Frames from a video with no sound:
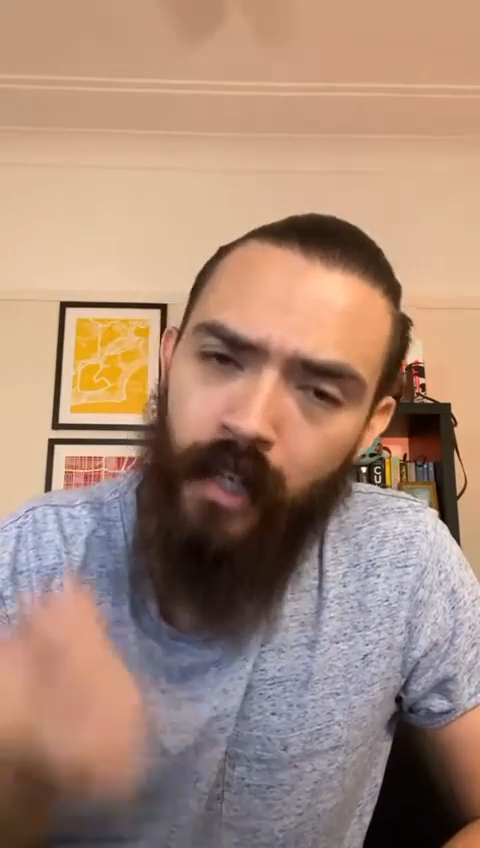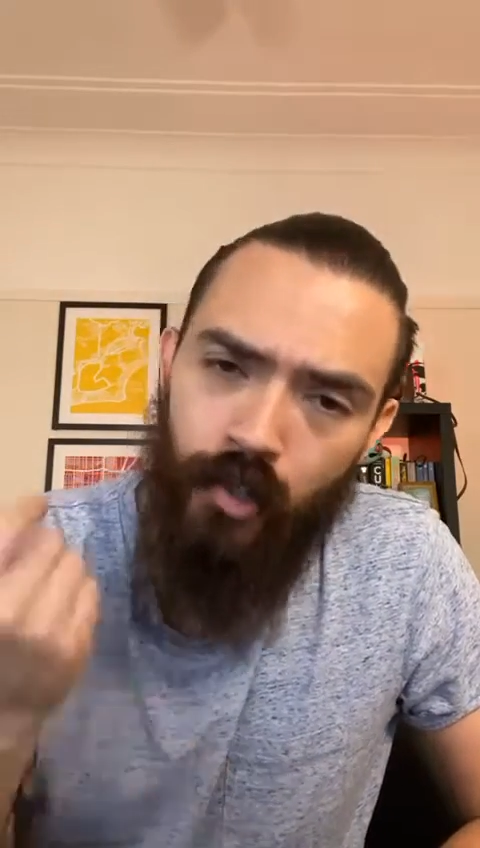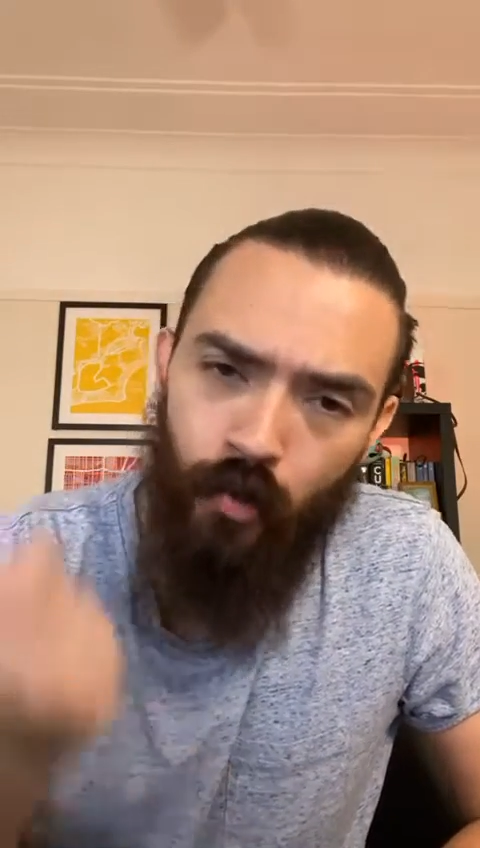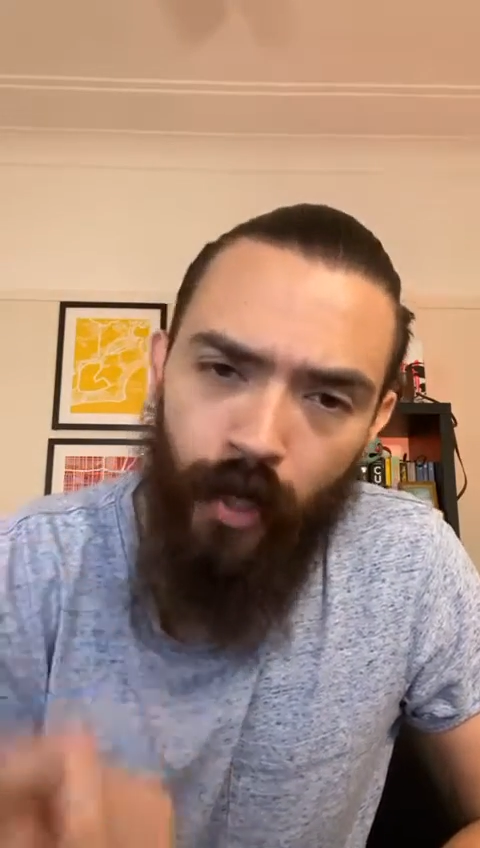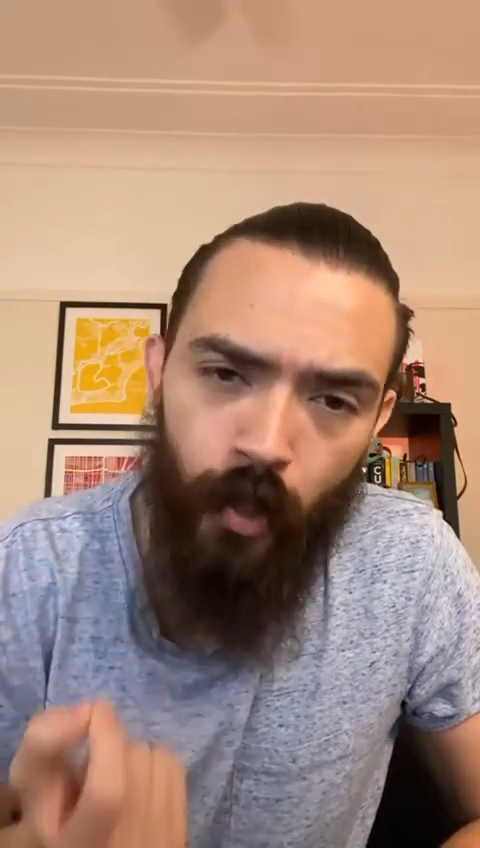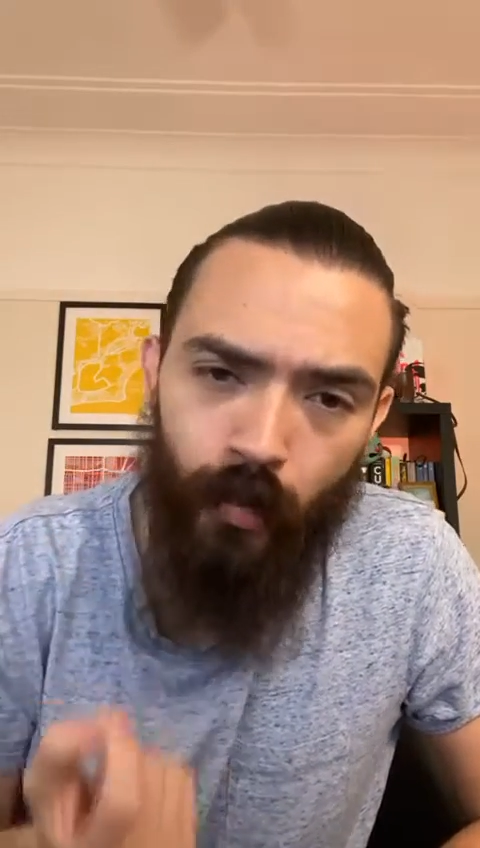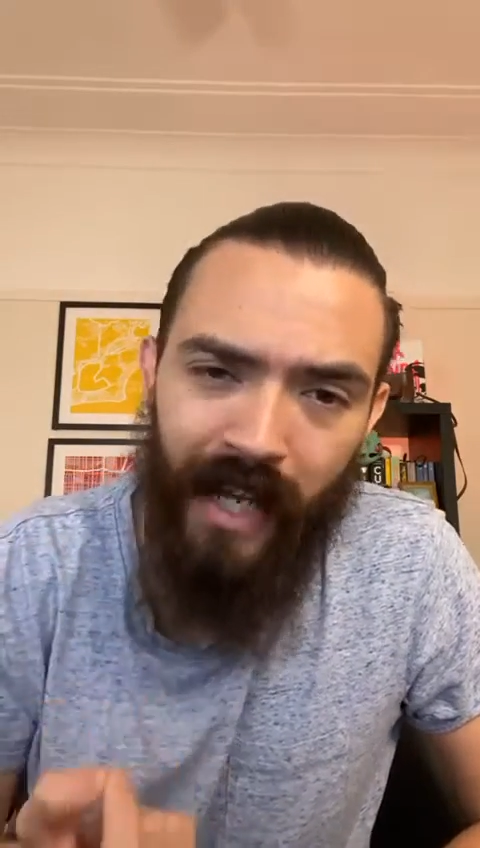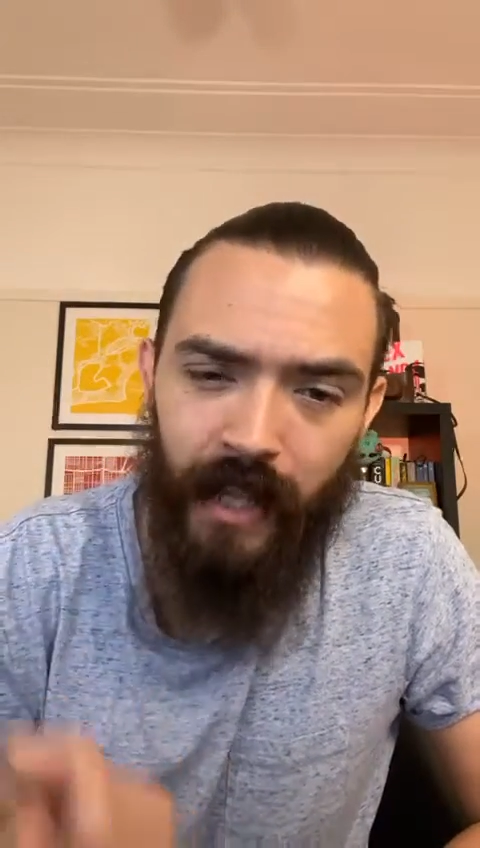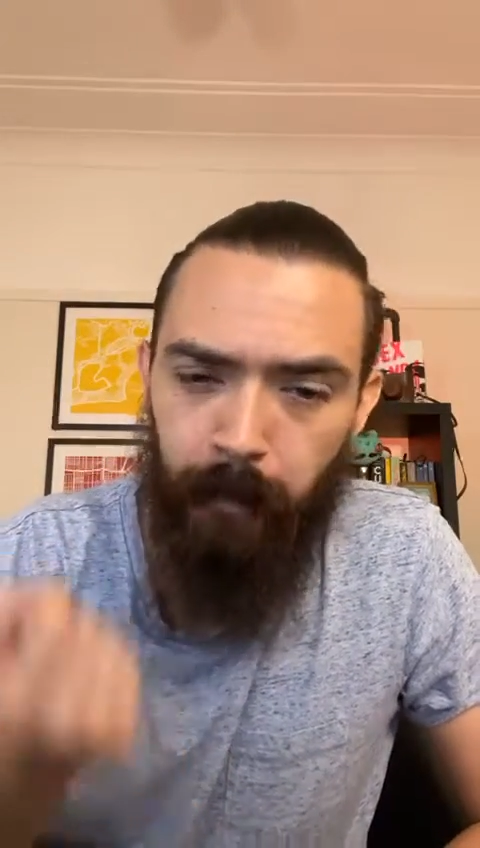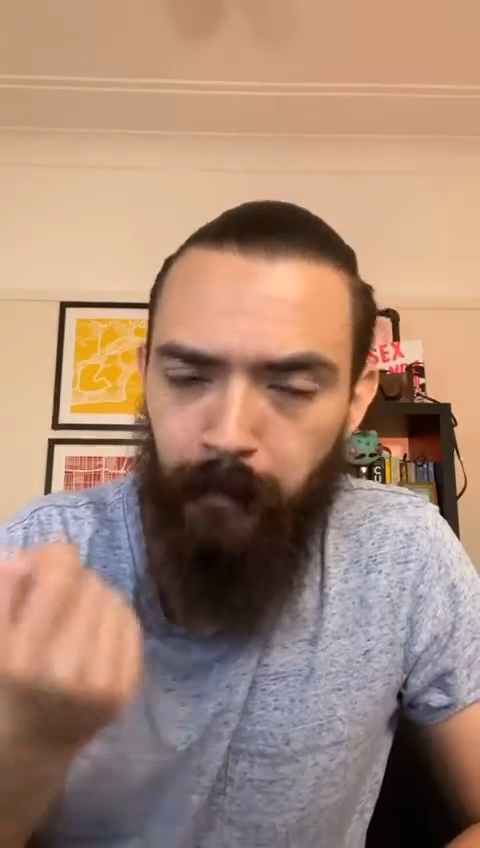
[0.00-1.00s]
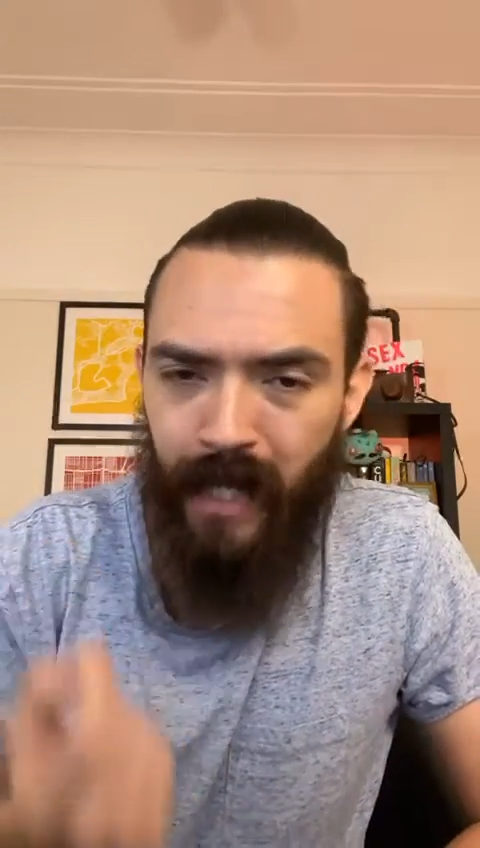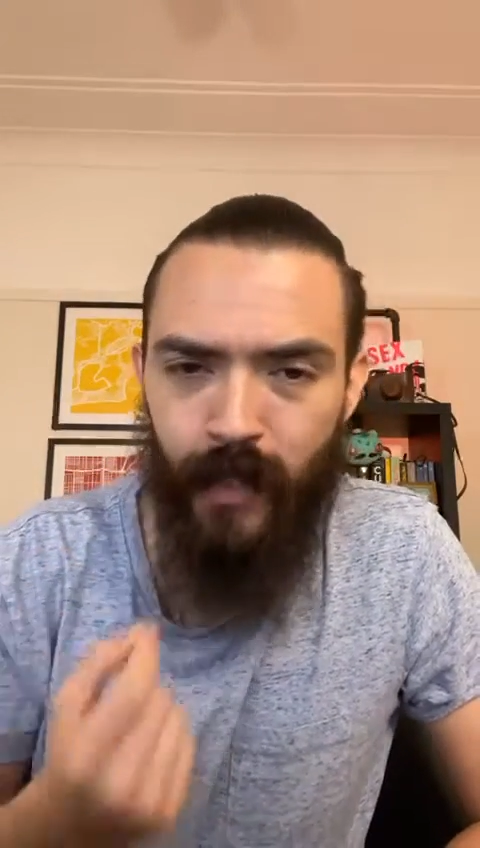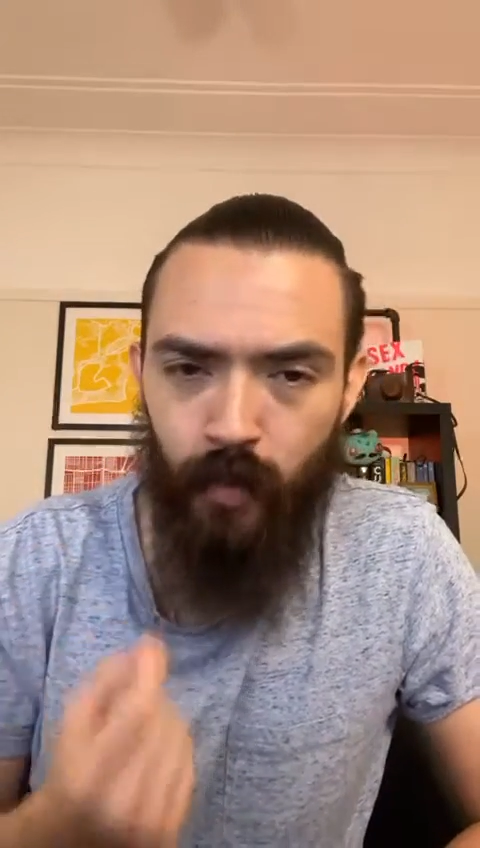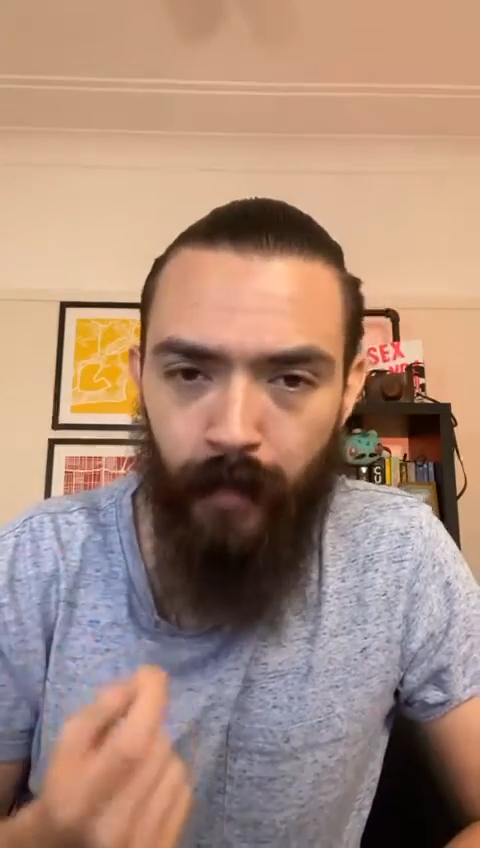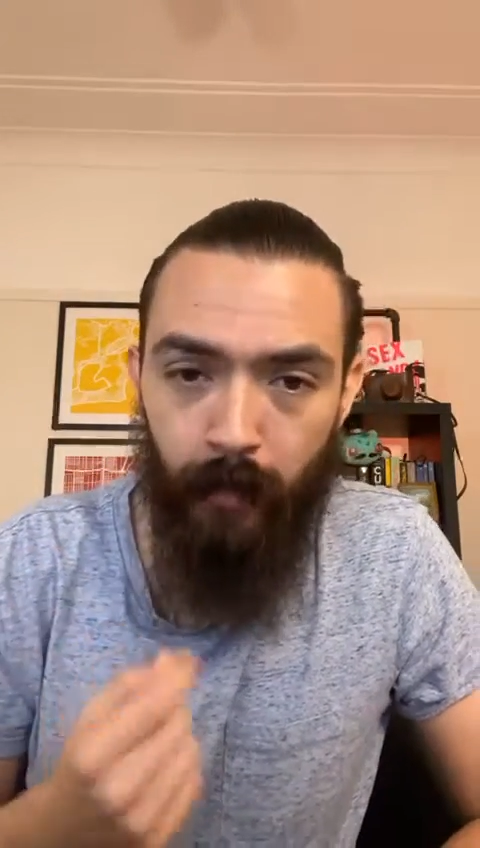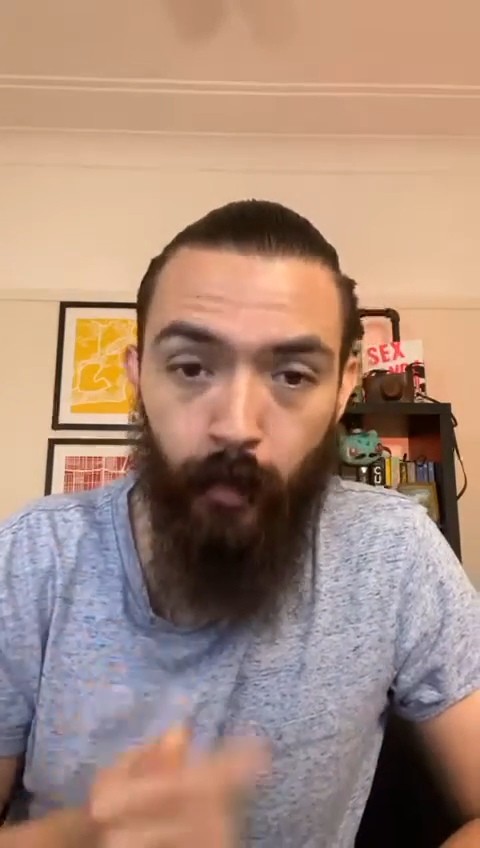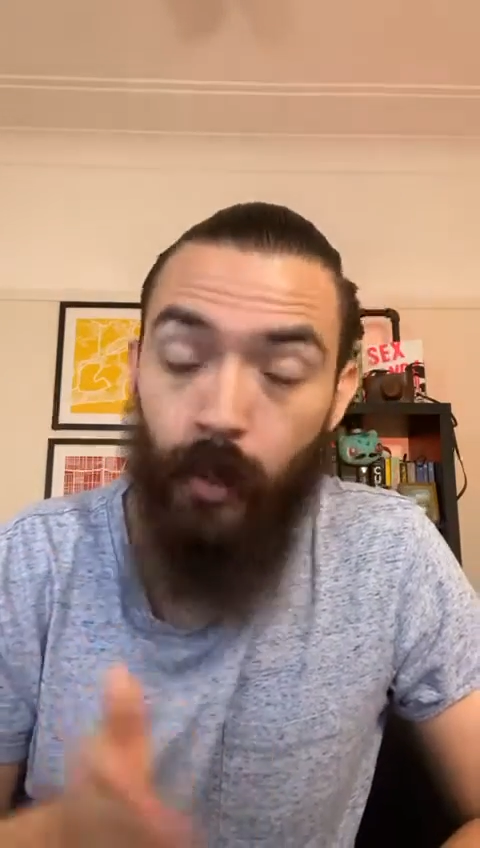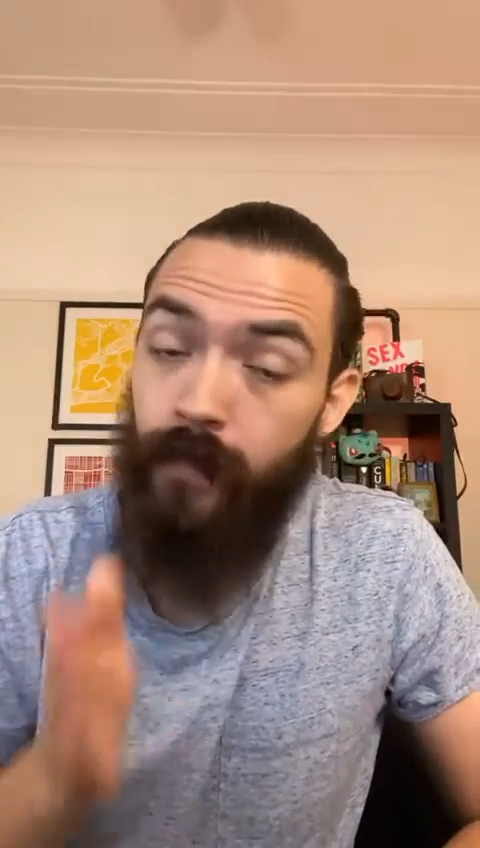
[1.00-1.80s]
trying to create the muscle memory